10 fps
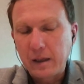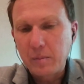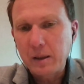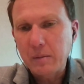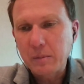
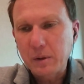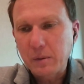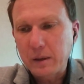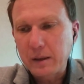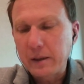it becomes
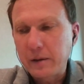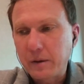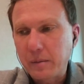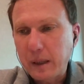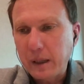quite clear
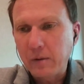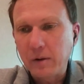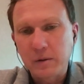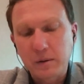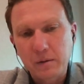and
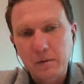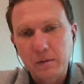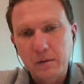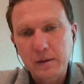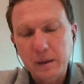apparent
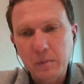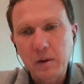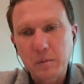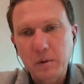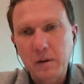to some
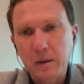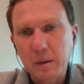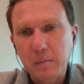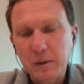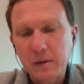community
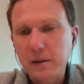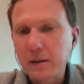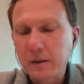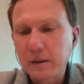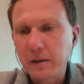members that
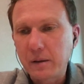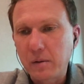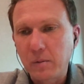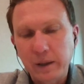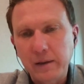there's still a
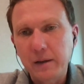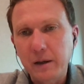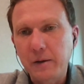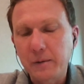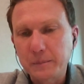long way to
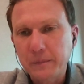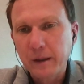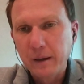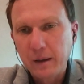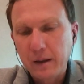go.
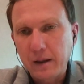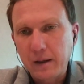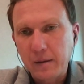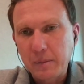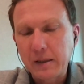
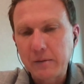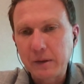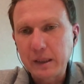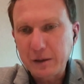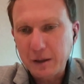But they're
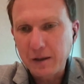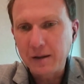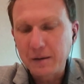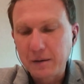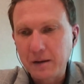feeling
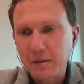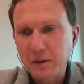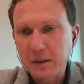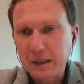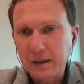tired and
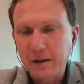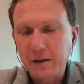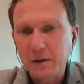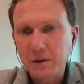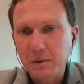fatigued
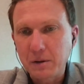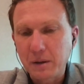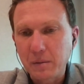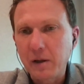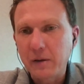and just
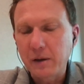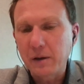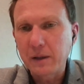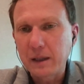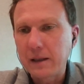wondering where they're
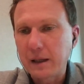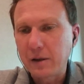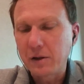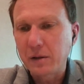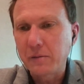going to get the
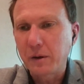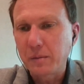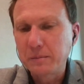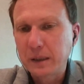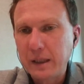energy
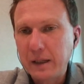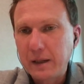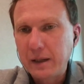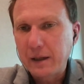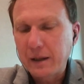from.
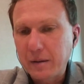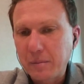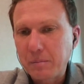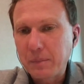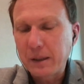
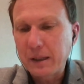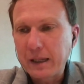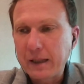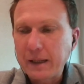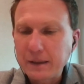But
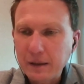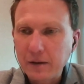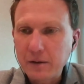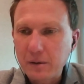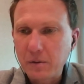they tell
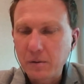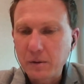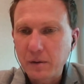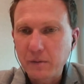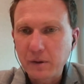us it
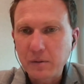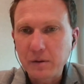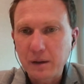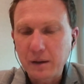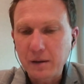also
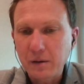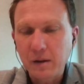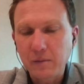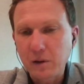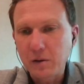feels like
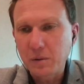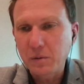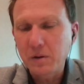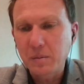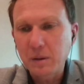not having a choice